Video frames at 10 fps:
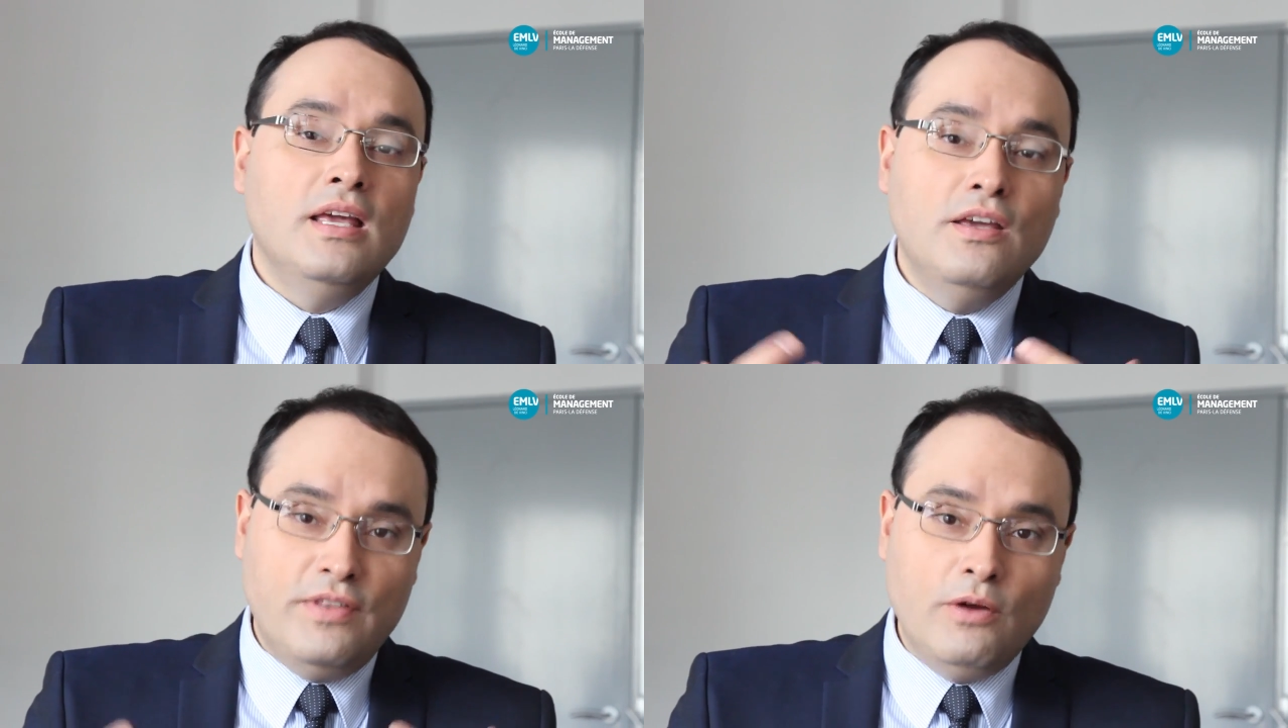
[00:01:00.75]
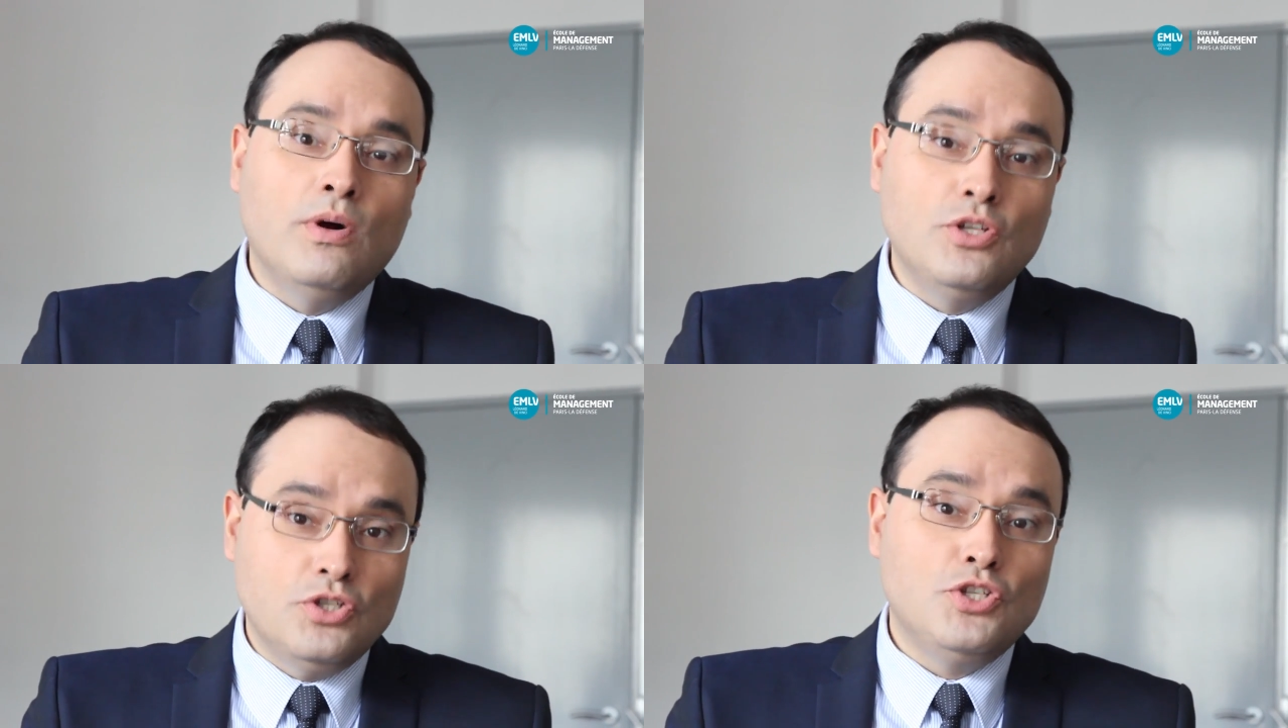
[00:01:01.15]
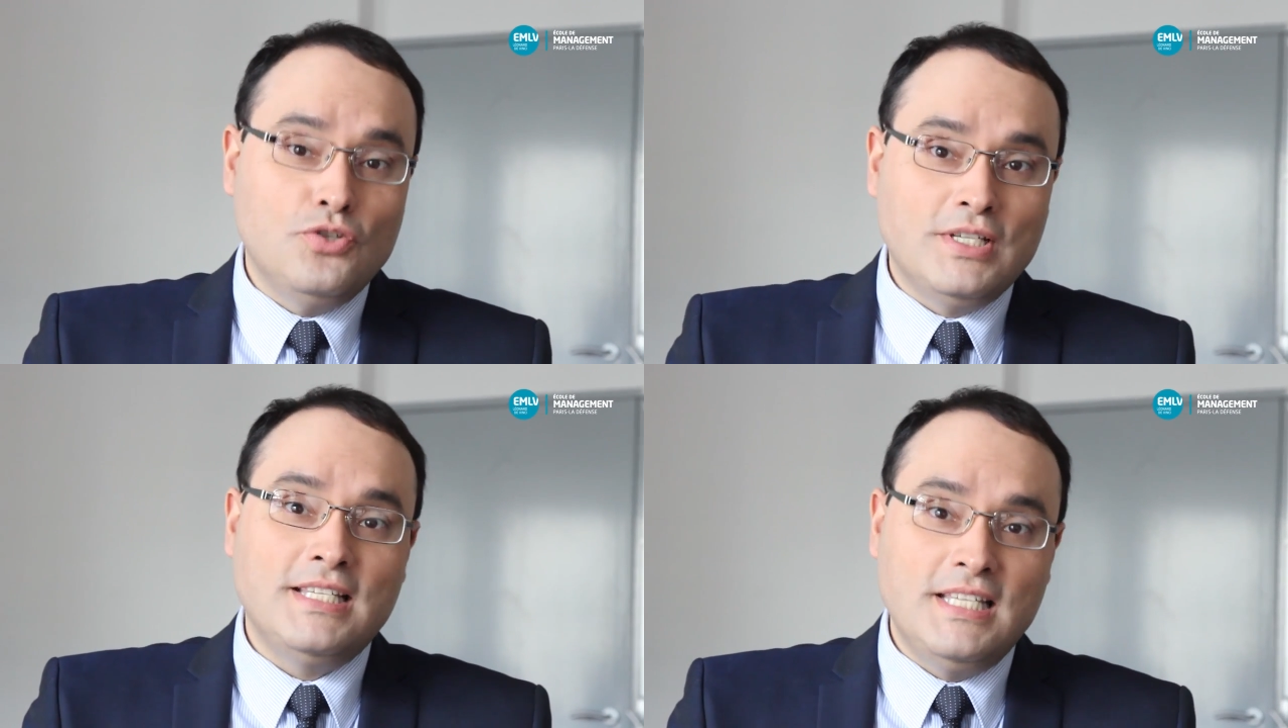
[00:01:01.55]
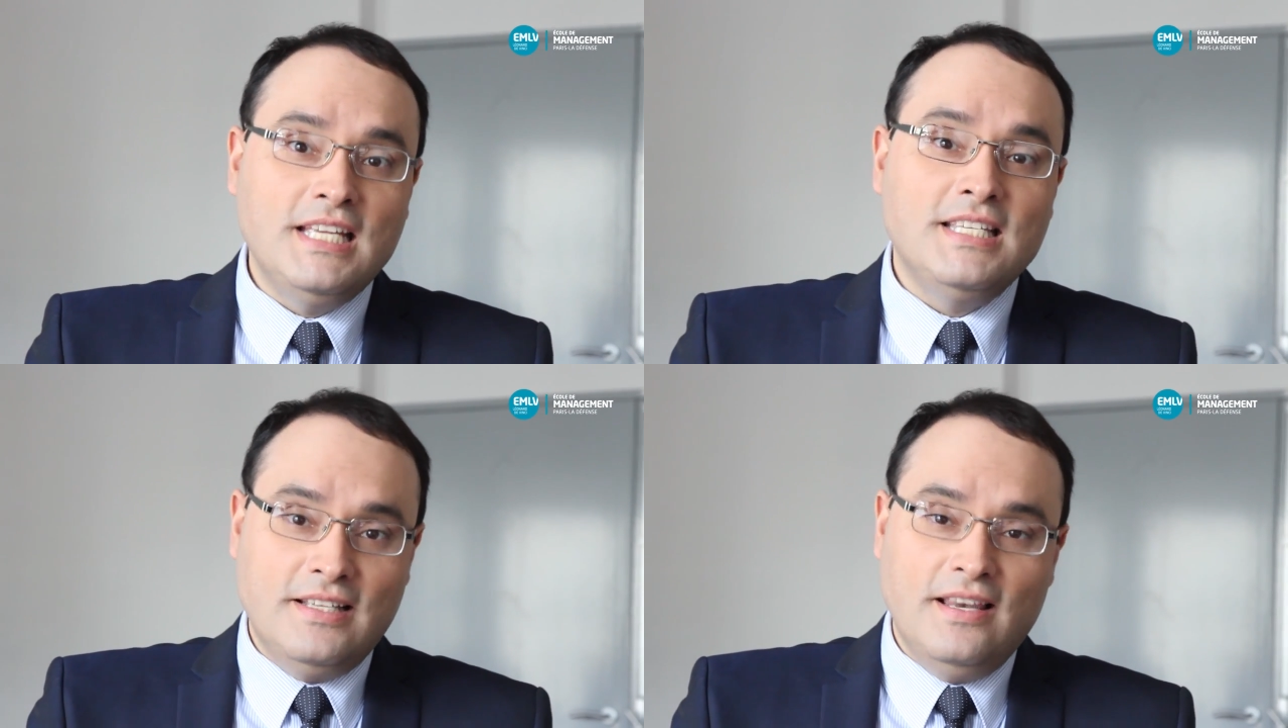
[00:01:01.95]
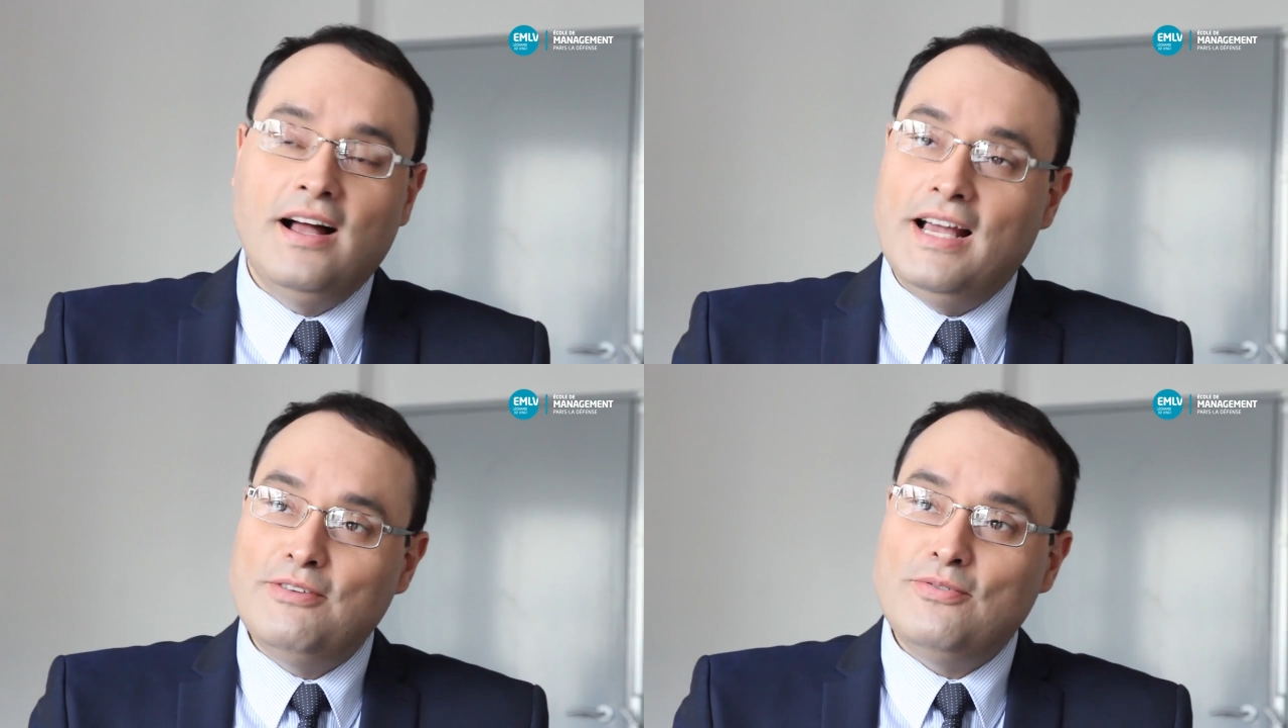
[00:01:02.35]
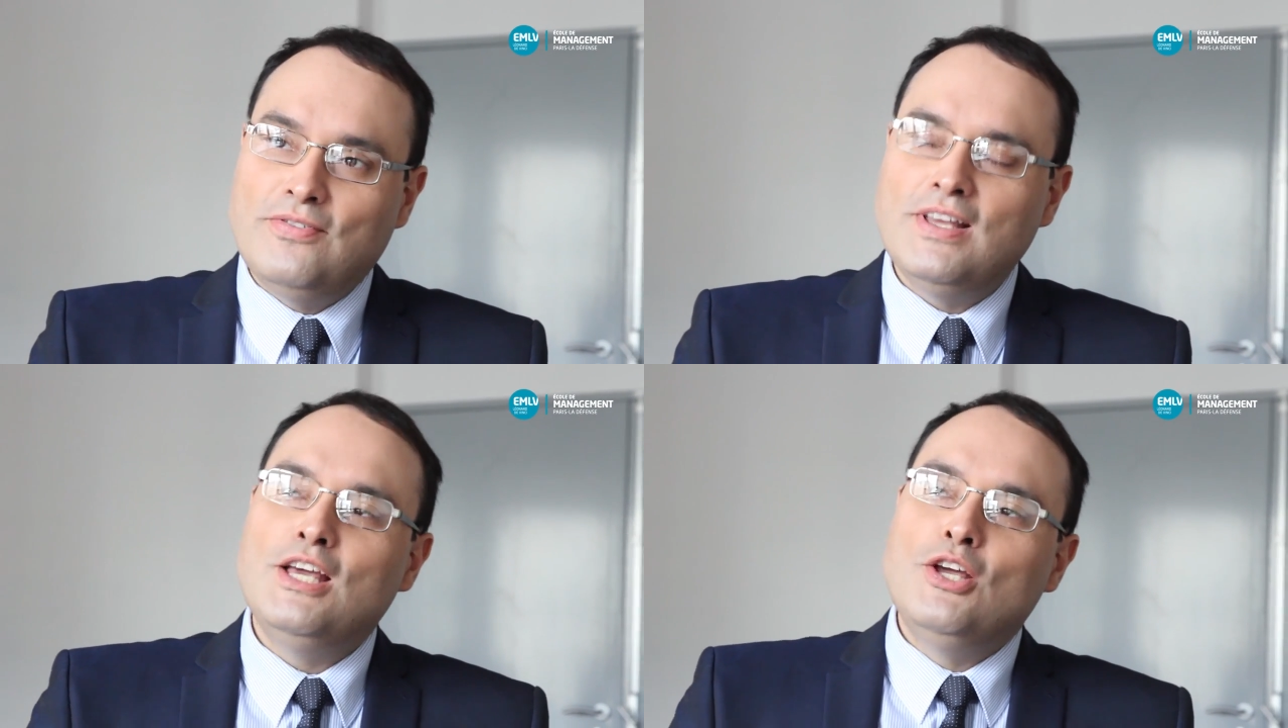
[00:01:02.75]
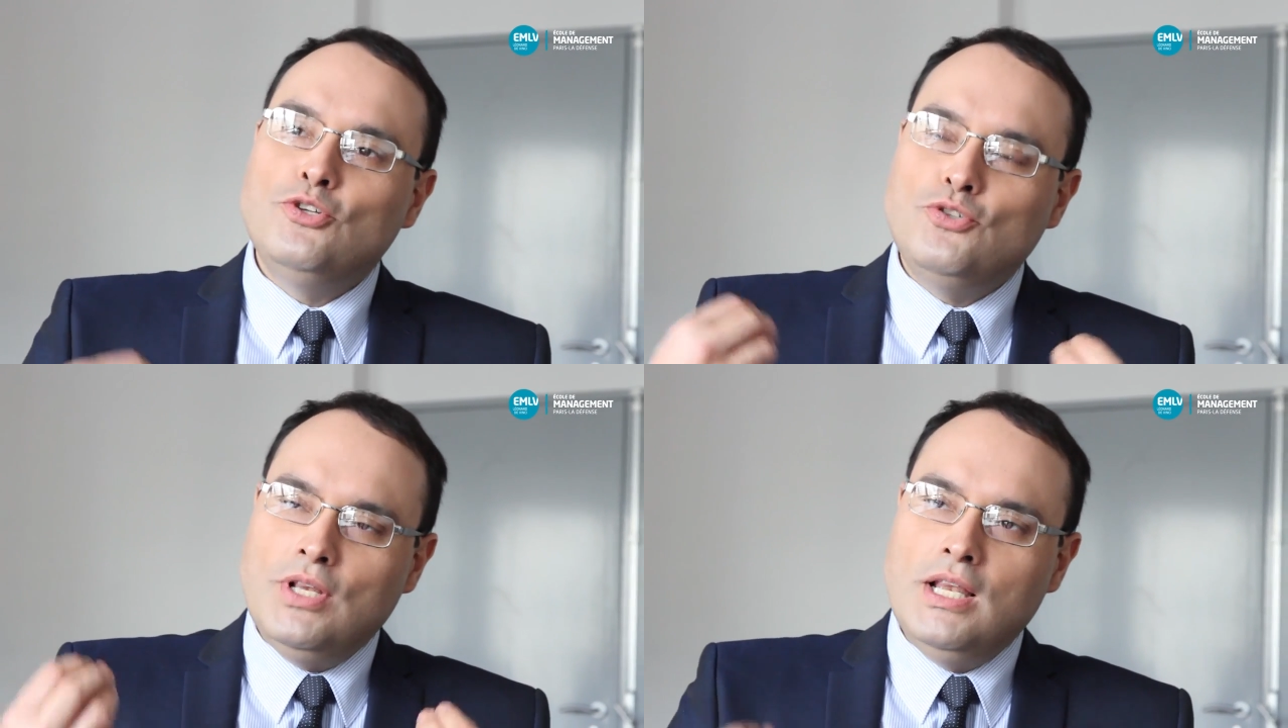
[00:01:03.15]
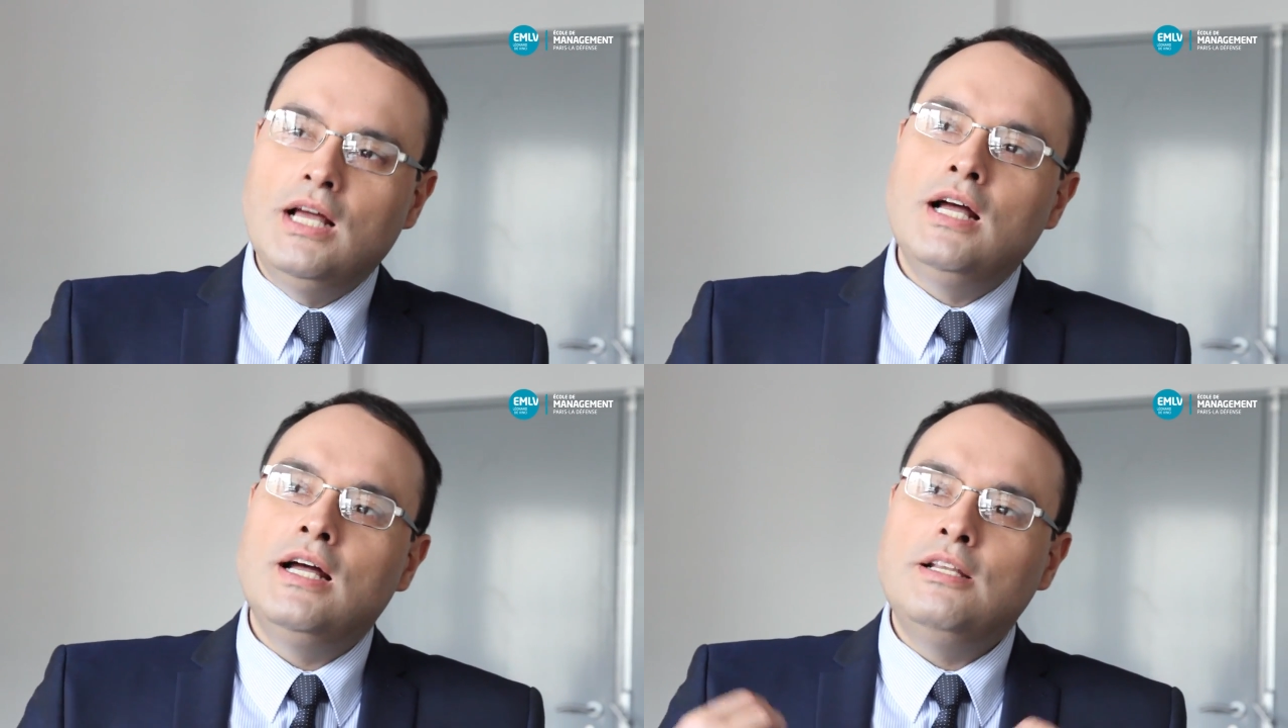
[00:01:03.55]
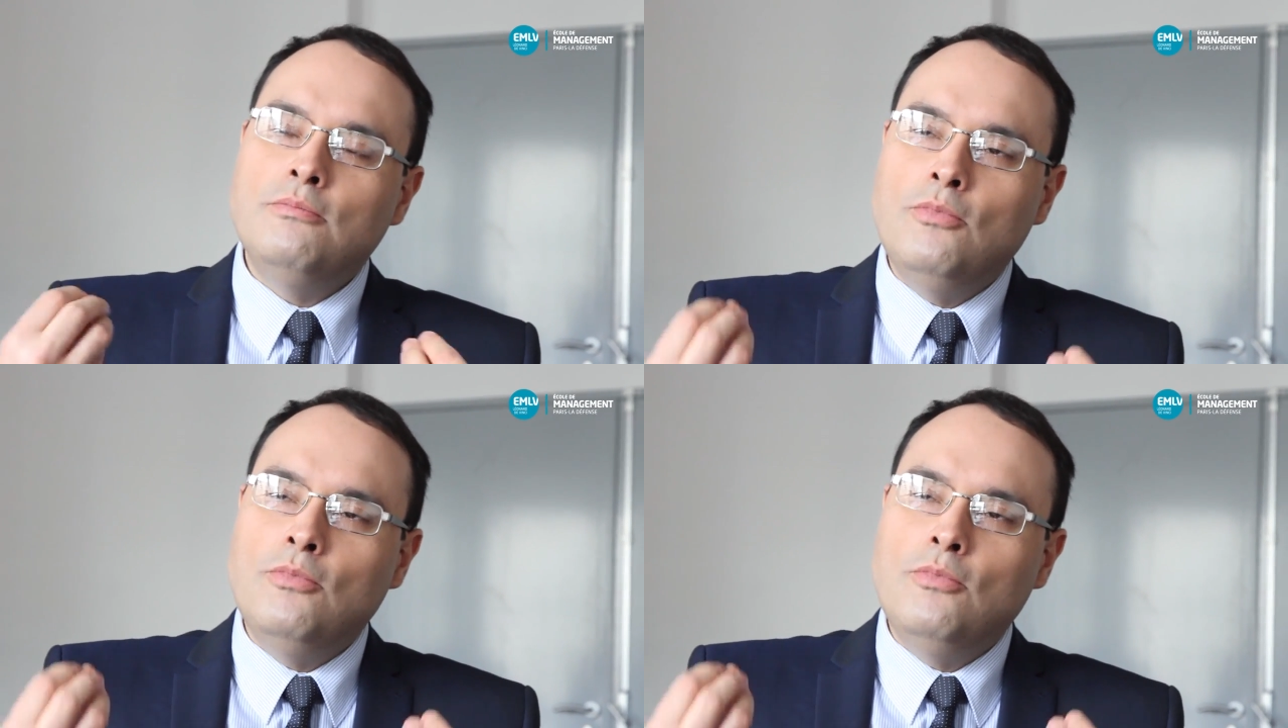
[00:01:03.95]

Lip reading: if they want to succeed in life, to learn